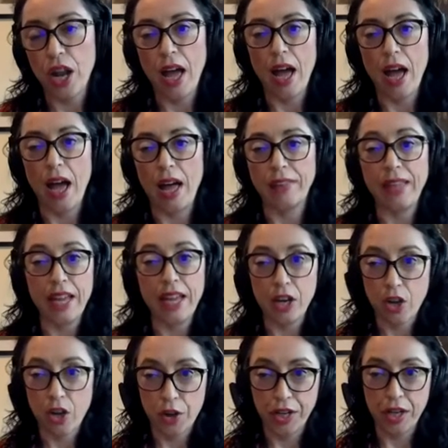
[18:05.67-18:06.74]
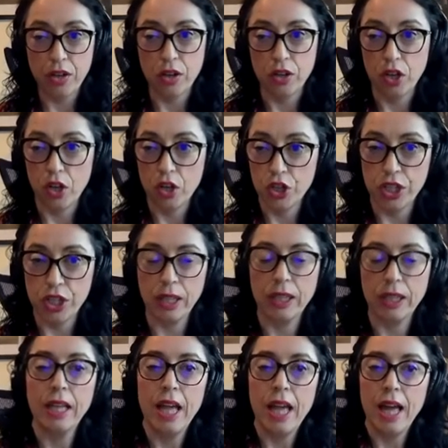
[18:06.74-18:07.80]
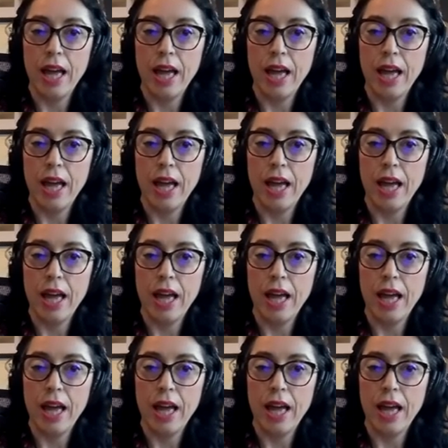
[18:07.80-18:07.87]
uh, a diachronic chronological